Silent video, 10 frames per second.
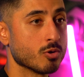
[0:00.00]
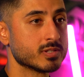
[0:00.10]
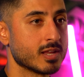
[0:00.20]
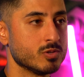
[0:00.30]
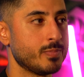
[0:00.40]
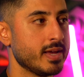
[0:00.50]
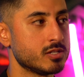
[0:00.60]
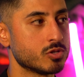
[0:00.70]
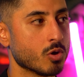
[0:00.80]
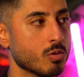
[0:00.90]
content was
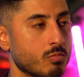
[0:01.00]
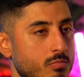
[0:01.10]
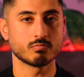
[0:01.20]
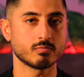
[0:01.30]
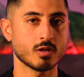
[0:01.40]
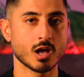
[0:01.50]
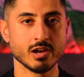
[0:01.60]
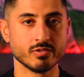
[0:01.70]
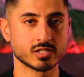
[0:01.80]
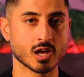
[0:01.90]
based on
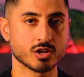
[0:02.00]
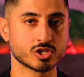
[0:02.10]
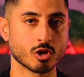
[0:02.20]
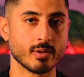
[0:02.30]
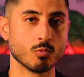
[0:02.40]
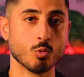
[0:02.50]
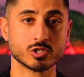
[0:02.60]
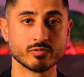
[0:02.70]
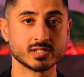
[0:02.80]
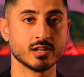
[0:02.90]
early research showing
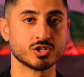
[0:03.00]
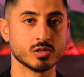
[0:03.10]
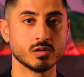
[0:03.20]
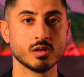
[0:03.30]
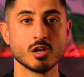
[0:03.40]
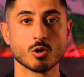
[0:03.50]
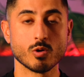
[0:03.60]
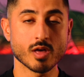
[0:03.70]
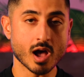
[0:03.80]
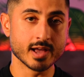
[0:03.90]
water retention
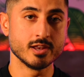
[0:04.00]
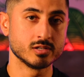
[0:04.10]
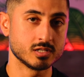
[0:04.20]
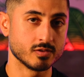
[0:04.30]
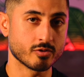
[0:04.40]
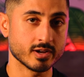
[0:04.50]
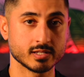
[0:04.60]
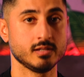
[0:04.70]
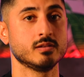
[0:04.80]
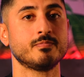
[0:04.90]
with higher doses of
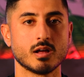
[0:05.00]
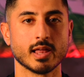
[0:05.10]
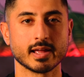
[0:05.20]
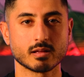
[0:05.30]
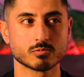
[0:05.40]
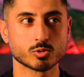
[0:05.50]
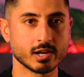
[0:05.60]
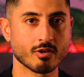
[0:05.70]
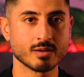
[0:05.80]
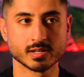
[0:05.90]
creatine, like
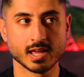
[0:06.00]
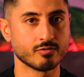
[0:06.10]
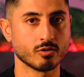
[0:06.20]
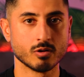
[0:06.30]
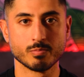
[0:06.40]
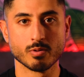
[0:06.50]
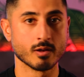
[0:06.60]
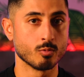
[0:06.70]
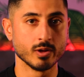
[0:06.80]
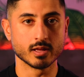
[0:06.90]
20 grams a day for
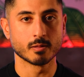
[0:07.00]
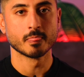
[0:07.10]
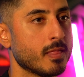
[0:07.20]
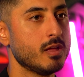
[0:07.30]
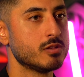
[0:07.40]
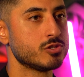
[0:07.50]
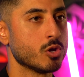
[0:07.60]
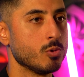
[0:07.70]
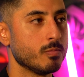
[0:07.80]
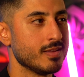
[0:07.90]
about a week.
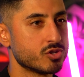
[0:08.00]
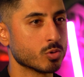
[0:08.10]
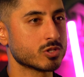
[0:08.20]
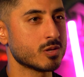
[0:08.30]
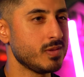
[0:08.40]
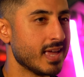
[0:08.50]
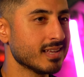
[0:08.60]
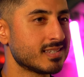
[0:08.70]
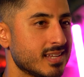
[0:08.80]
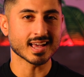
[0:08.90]
So, in the short term,
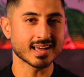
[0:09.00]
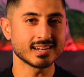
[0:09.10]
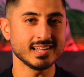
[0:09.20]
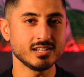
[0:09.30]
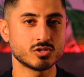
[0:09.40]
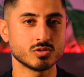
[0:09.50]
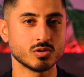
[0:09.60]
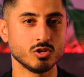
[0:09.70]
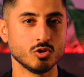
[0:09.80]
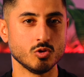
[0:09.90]
yes, it can lead to
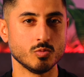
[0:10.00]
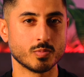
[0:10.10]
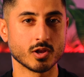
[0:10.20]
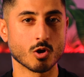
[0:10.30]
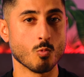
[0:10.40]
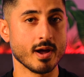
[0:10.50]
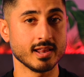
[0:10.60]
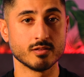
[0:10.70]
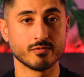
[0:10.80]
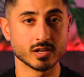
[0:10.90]
you putting on weight
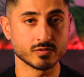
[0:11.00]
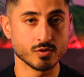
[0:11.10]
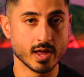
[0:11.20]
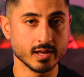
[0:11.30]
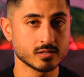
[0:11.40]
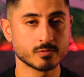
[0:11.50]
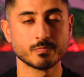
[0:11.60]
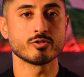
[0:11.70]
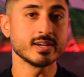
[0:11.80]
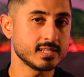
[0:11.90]
in the first few days.
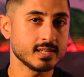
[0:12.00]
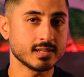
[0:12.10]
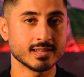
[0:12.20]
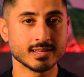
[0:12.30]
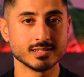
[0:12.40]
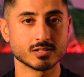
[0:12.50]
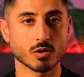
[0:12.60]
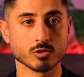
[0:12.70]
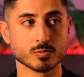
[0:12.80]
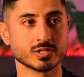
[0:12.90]
Creatine is
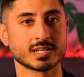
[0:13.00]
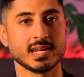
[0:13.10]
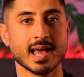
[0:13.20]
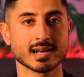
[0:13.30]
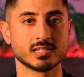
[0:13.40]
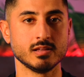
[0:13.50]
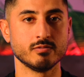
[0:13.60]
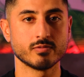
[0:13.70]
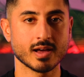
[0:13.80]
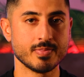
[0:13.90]
osmotically
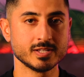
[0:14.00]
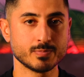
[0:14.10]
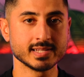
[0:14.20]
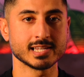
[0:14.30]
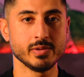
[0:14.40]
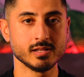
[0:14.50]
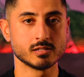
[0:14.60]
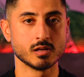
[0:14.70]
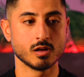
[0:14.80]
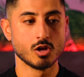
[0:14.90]
active, and this basically
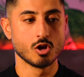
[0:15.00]
means that